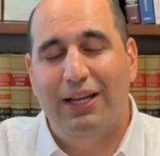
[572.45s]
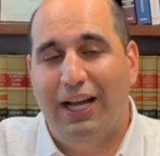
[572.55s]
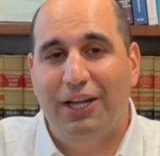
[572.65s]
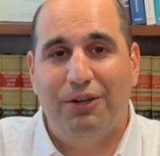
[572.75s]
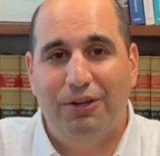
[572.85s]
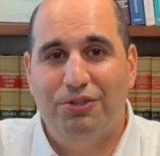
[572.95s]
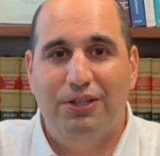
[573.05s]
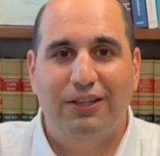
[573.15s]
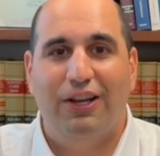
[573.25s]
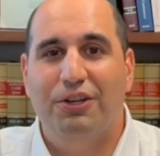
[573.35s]
I encourage
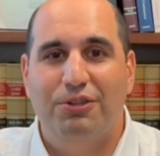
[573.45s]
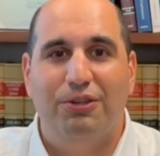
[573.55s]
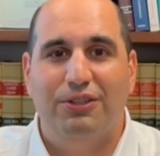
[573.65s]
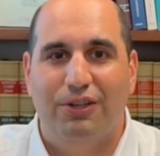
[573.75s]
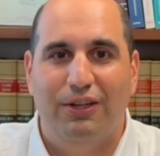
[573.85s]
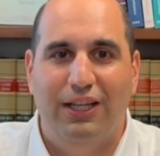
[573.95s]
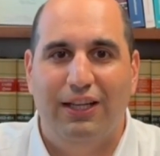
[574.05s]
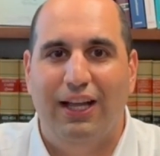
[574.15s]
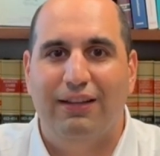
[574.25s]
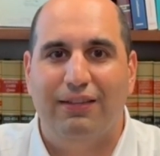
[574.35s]
you to talk to your attorney and
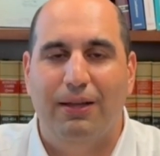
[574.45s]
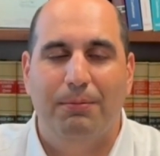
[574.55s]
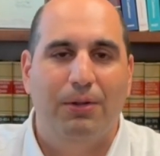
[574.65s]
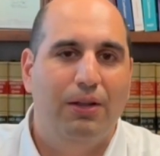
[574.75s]
ask them